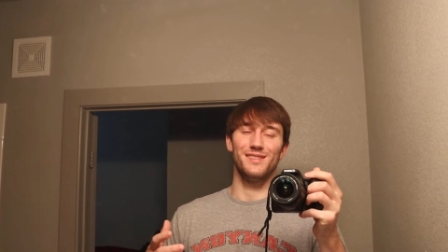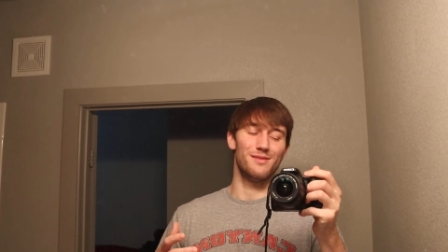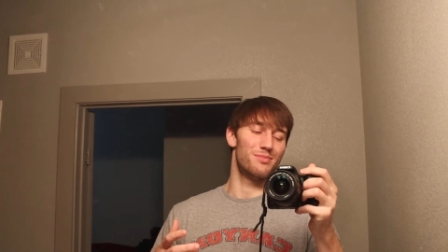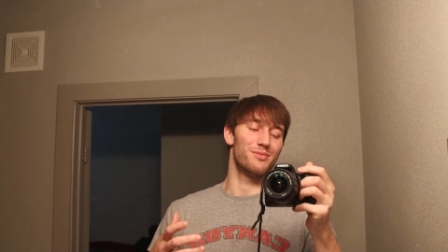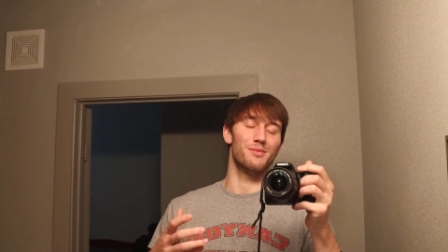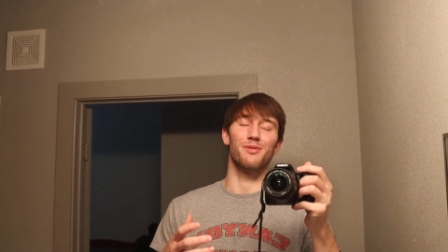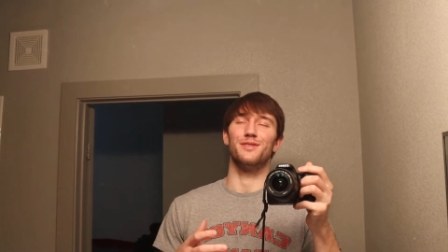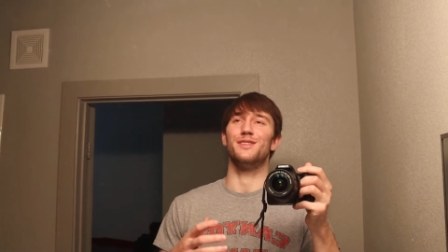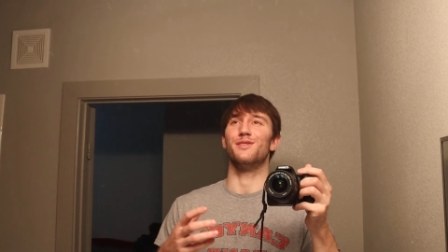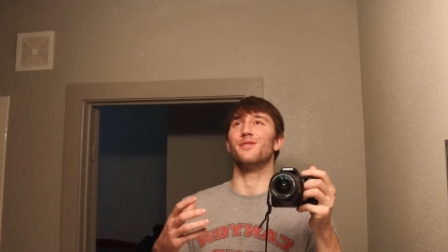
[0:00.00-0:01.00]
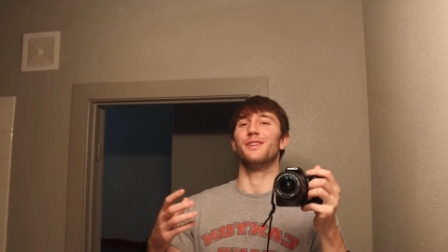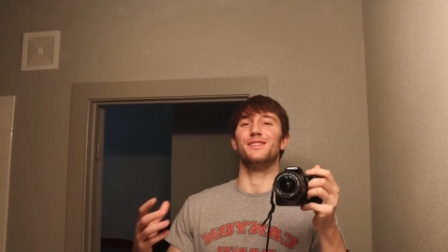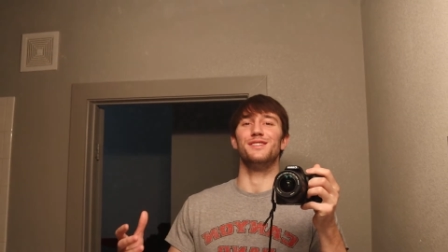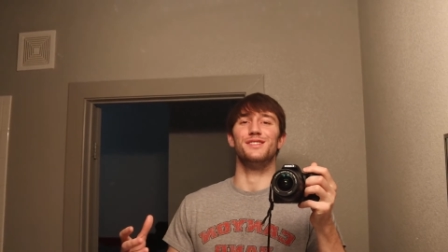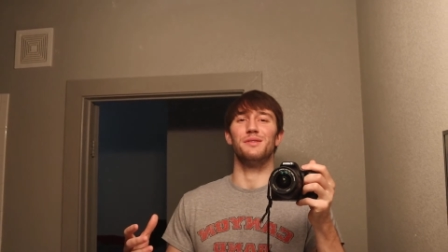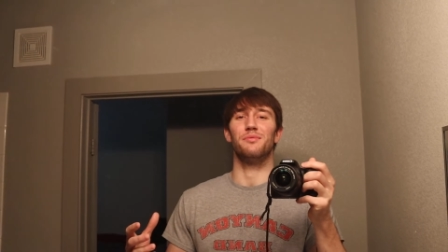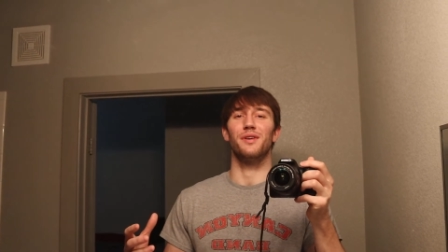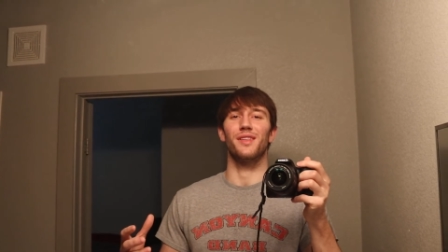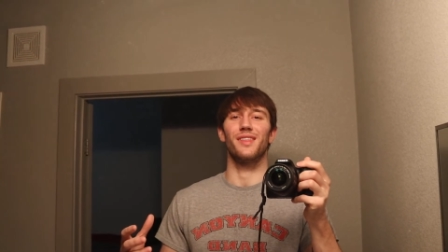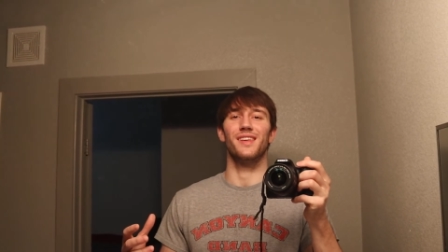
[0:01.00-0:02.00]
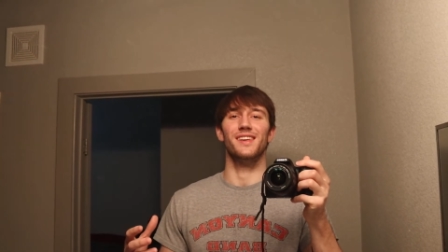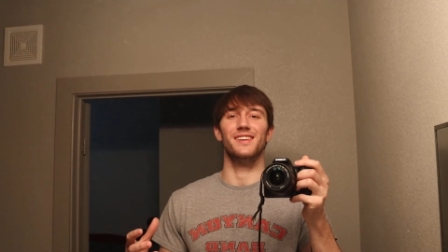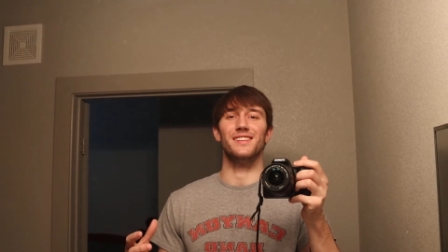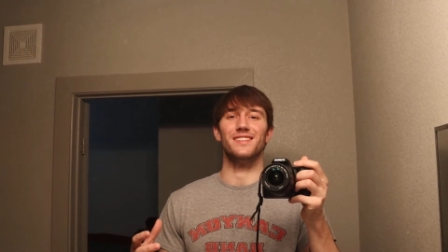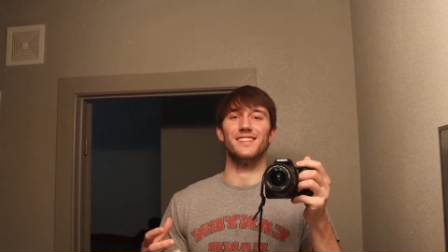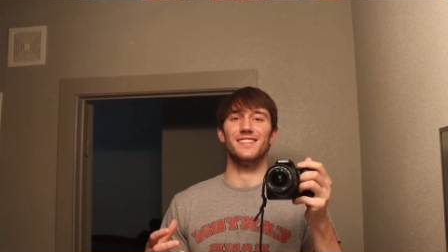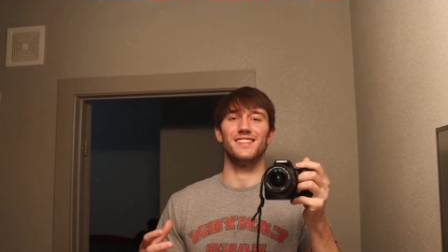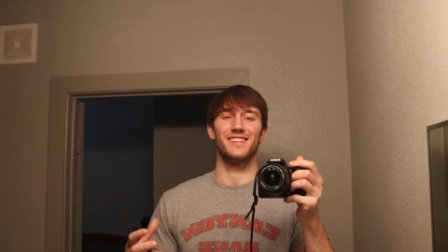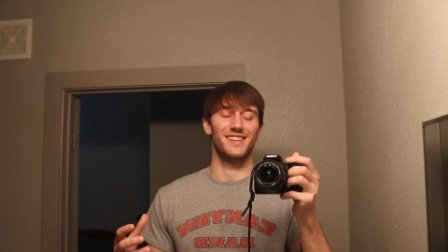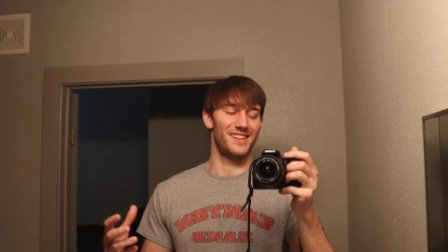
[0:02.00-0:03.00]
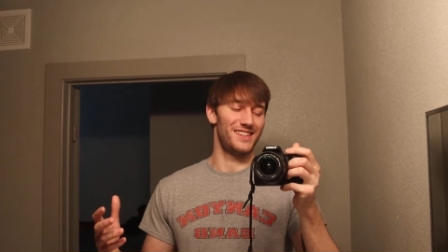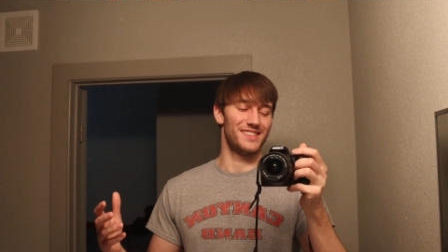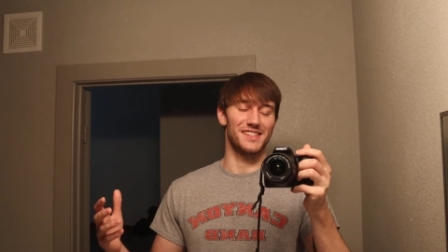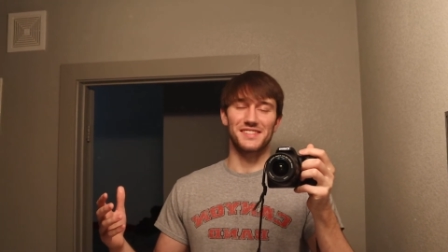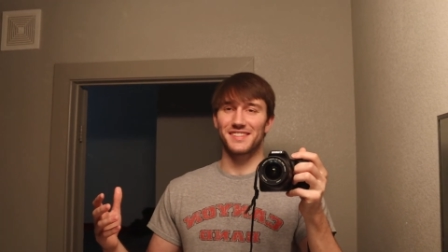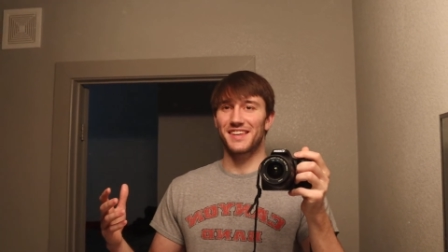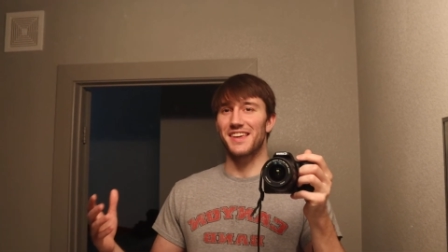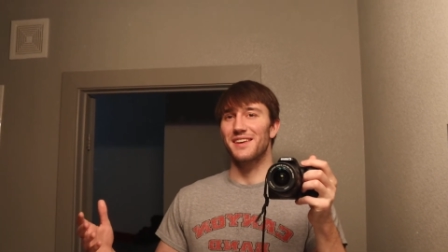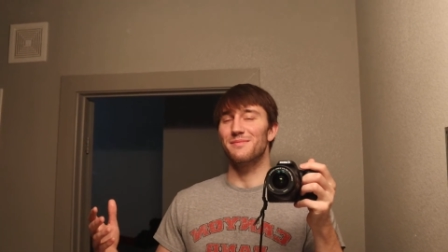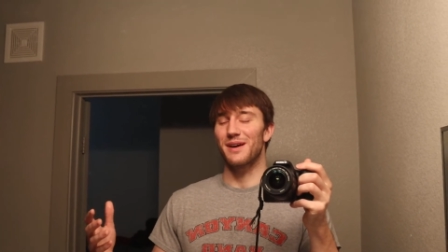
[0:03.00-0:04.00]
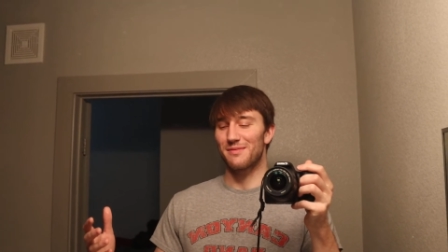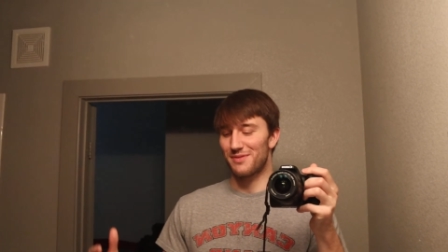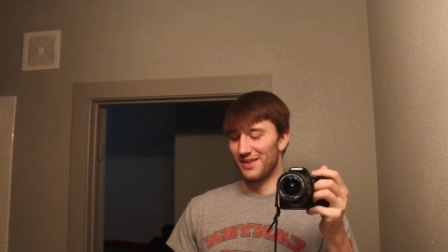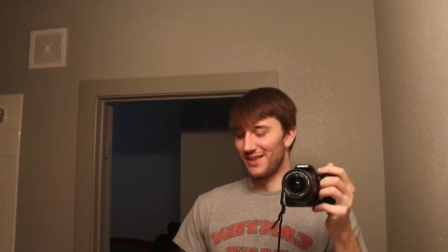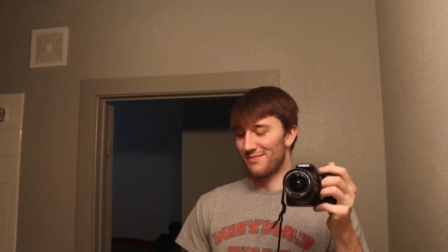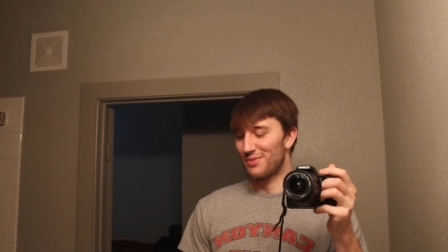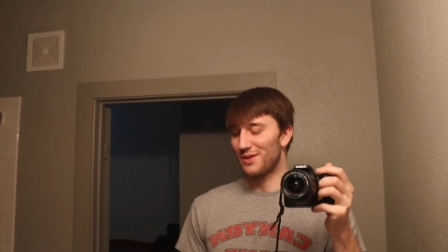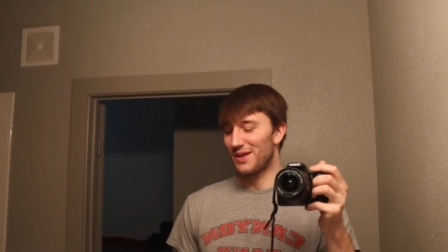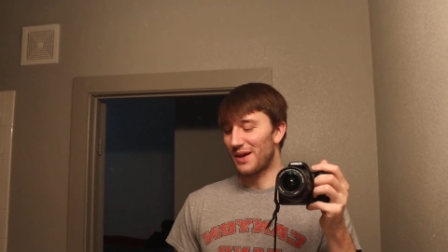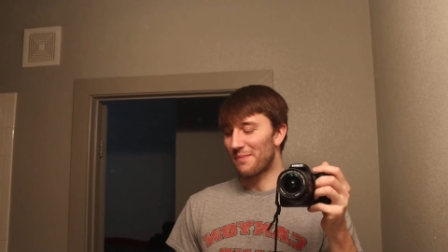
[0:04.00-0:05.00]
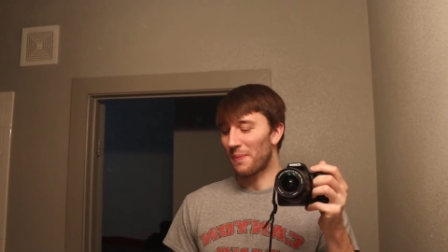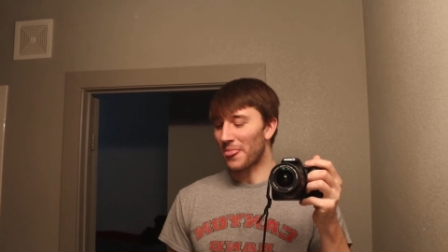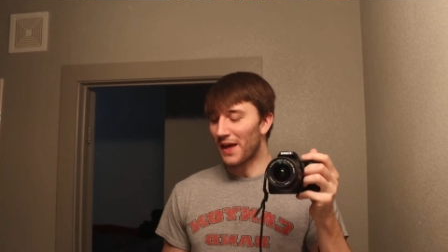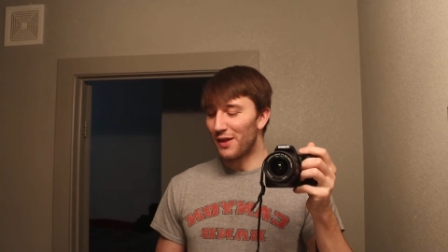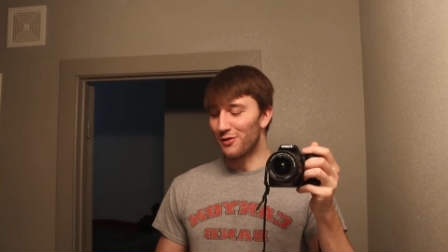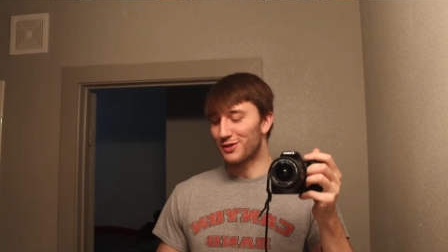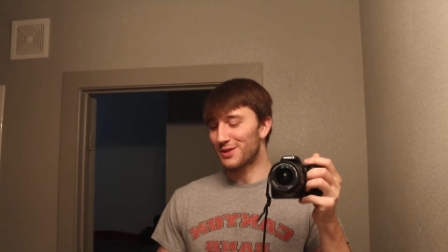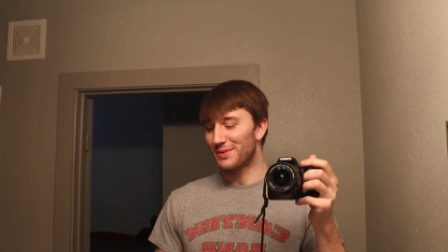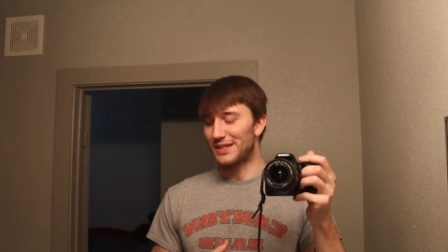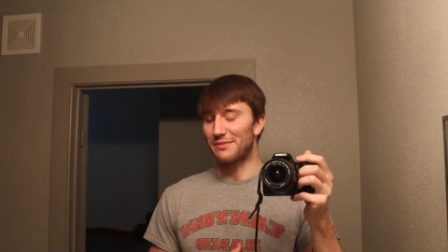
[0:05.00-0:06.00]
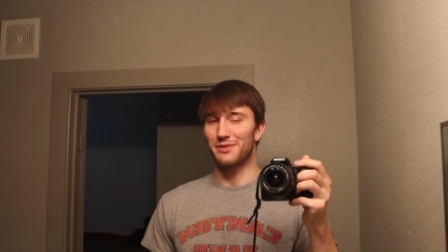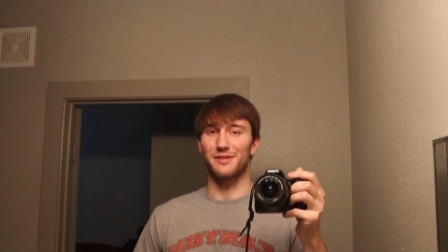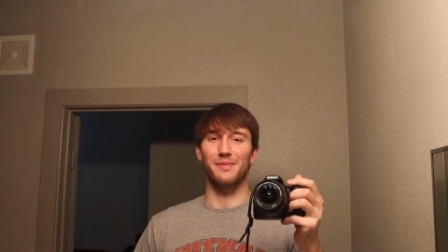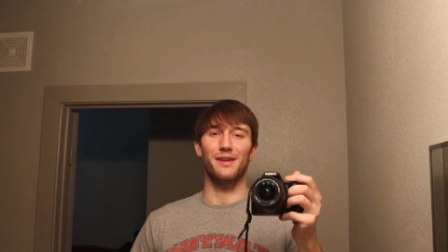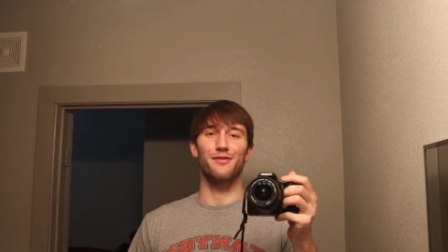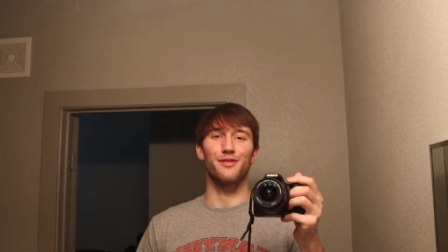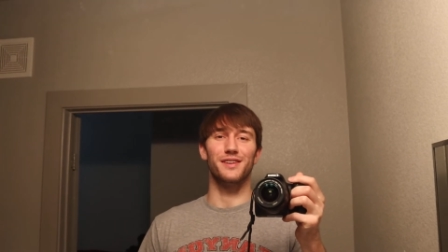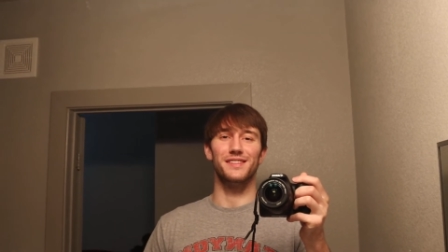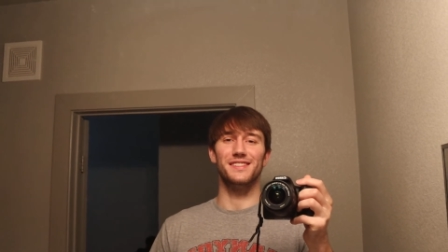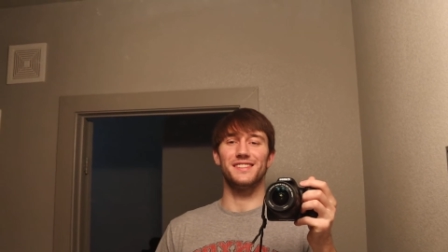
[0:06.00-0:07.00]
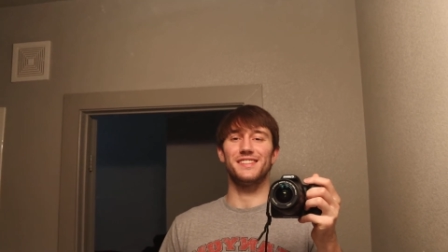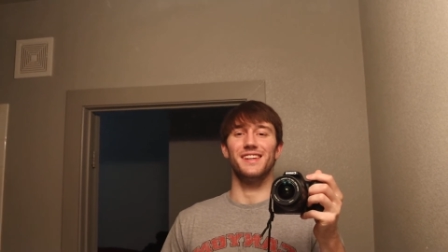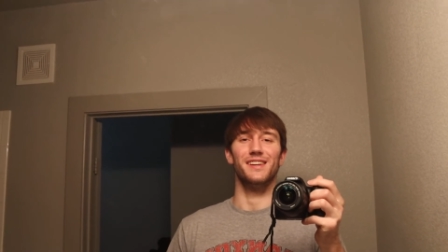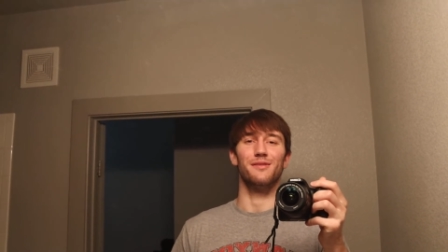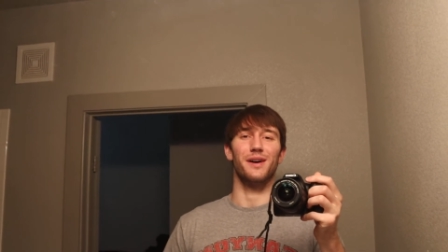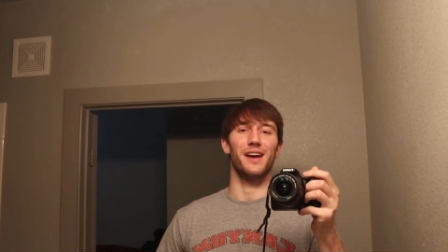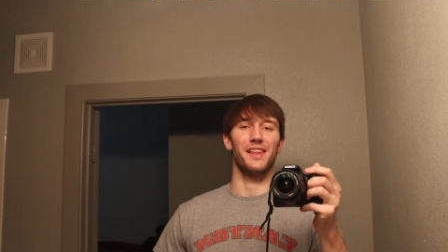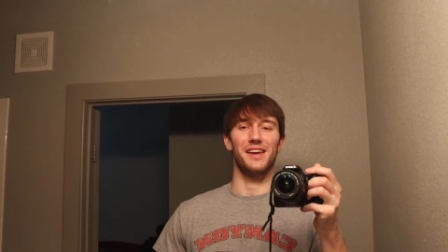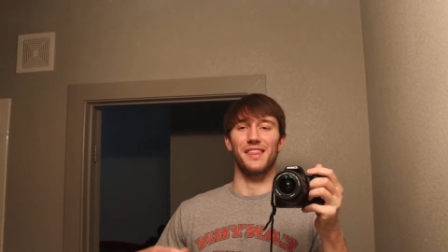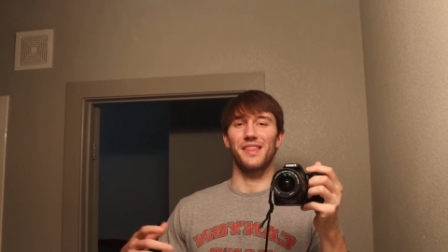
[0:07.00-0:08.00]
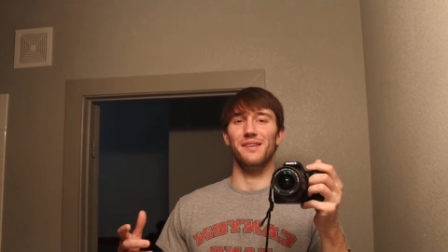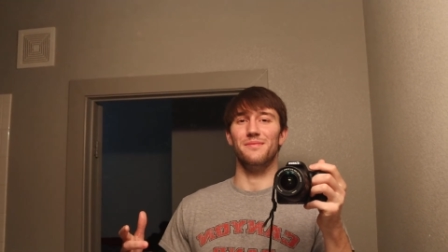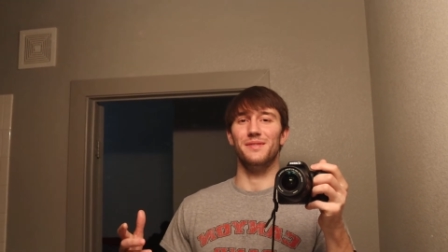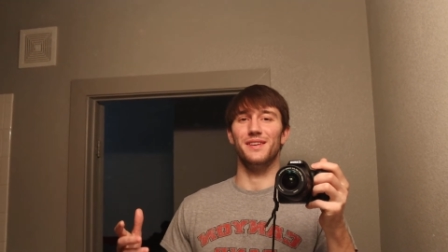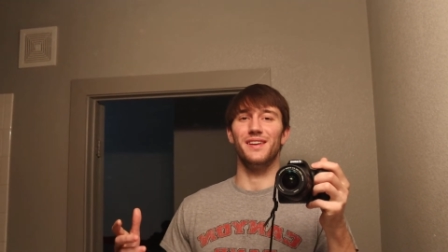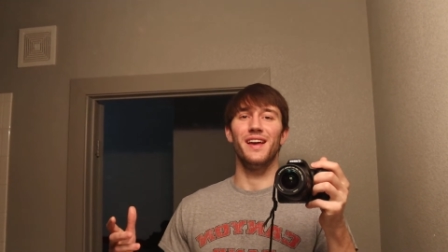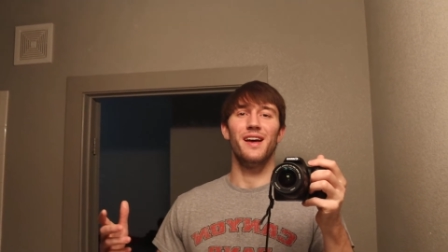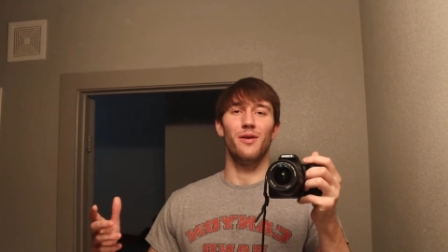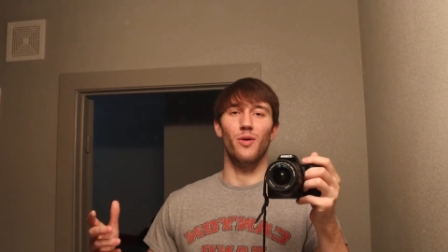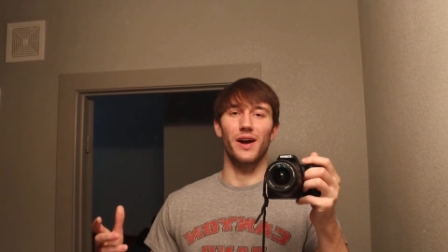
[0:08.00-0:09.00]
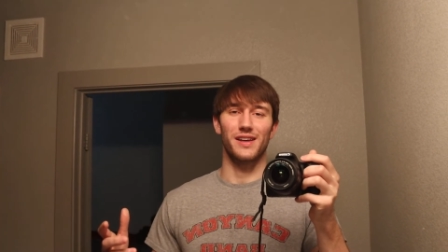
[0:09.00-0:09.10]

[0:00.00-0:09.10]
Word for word: the person you're in a relationship with is just key in my opinion. But yeah, those are some examples of my friends and why I like them and why I